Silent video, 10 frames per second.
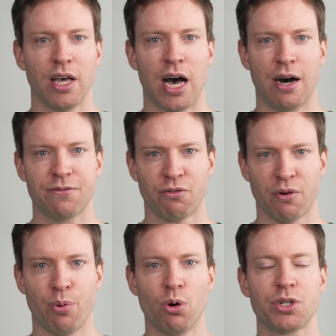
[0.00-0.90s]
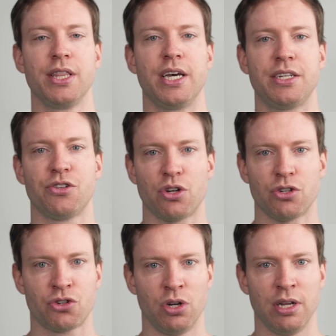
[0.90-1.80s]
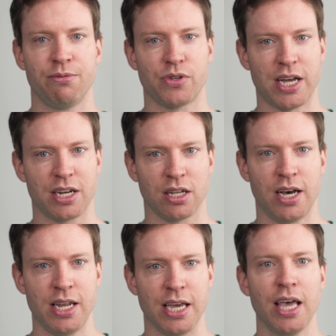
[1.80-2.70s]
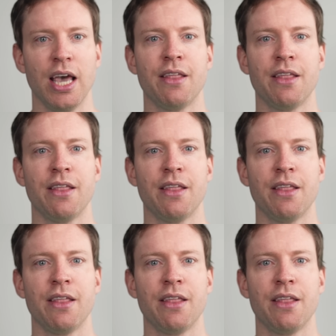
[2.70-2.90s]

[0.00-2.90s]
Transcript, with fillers: After reporting that testosterone levels are declining,